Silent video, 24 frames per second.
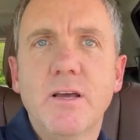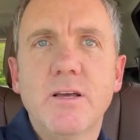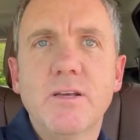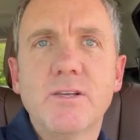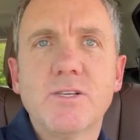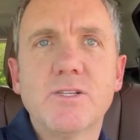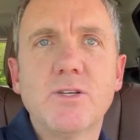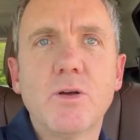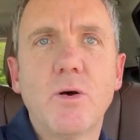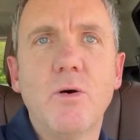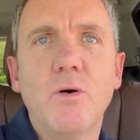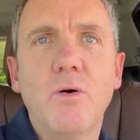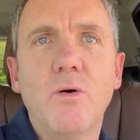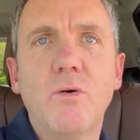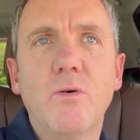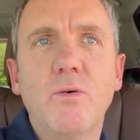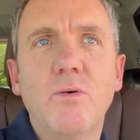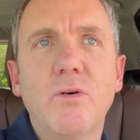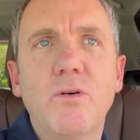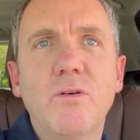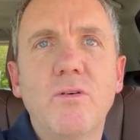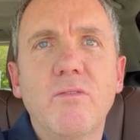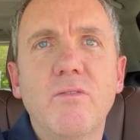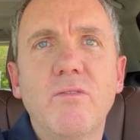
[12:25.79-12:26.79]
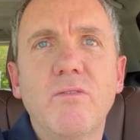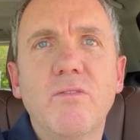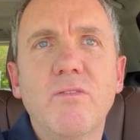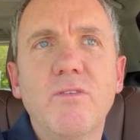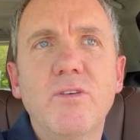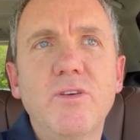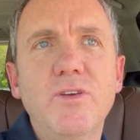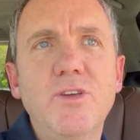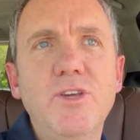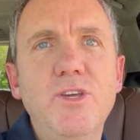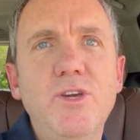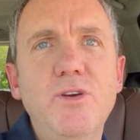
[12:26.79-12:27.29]
So
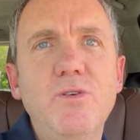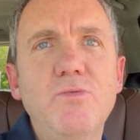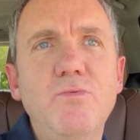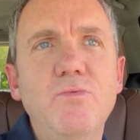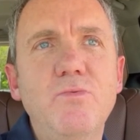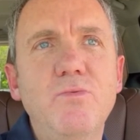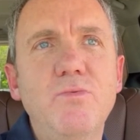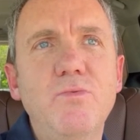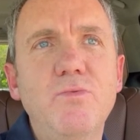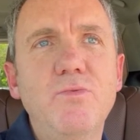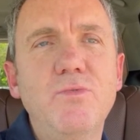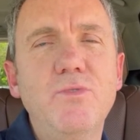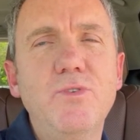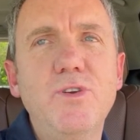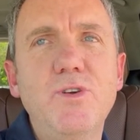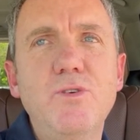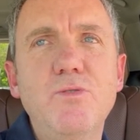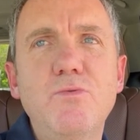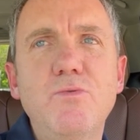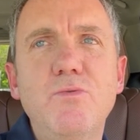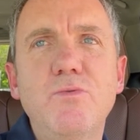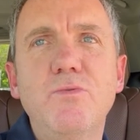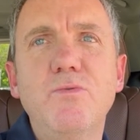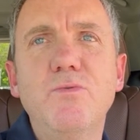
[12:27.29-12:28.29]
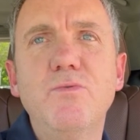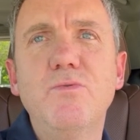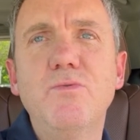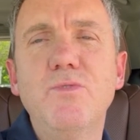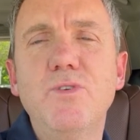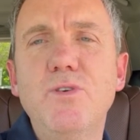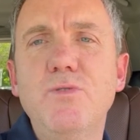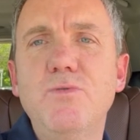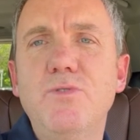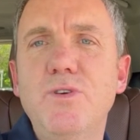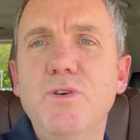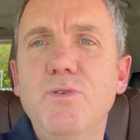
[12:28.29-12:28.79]
you
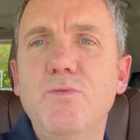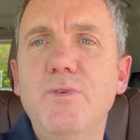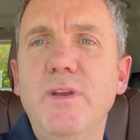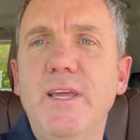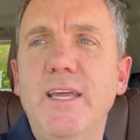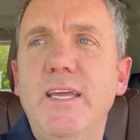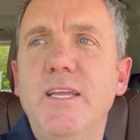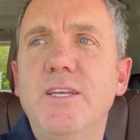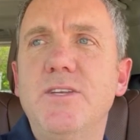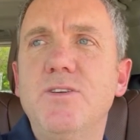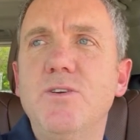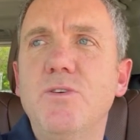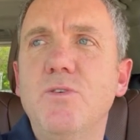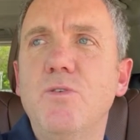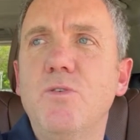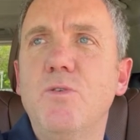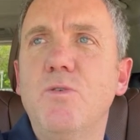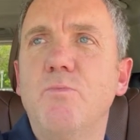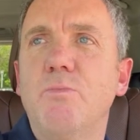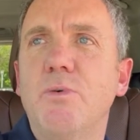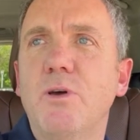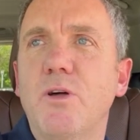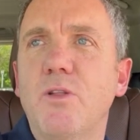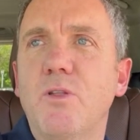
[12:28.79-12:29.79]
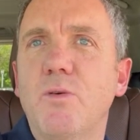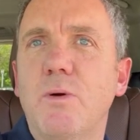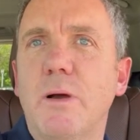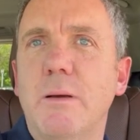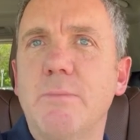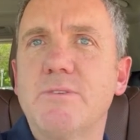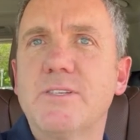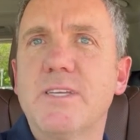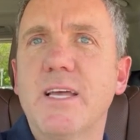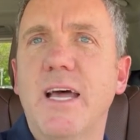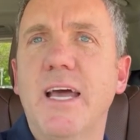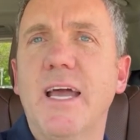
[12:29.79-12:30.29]
do need to build a
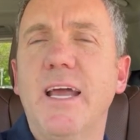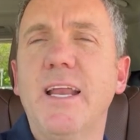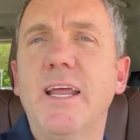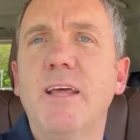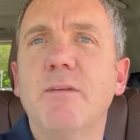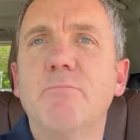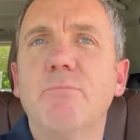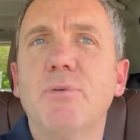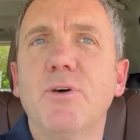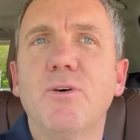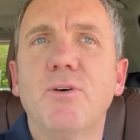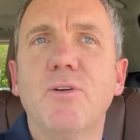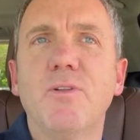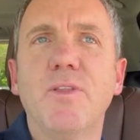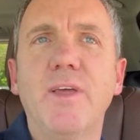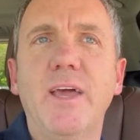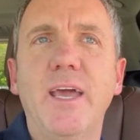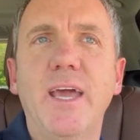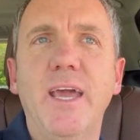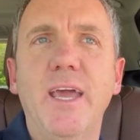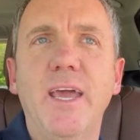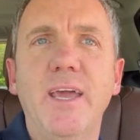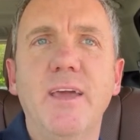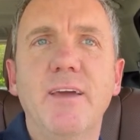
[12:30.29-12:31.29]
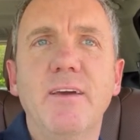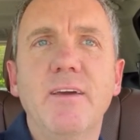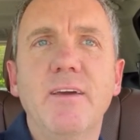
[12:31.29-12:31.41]
website and build that